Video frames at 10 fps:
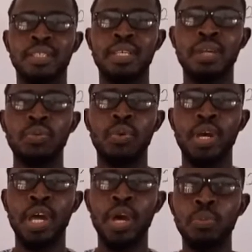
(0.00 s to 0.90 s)
that will
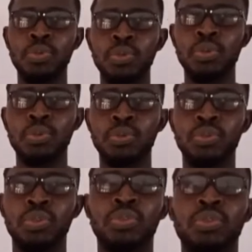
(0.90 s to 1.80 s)
help you
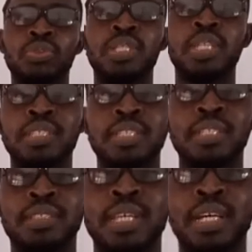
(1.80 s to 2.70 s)
to get
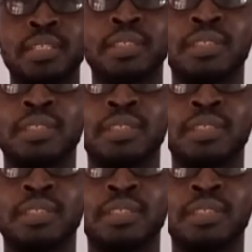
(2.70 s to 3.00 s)
it done.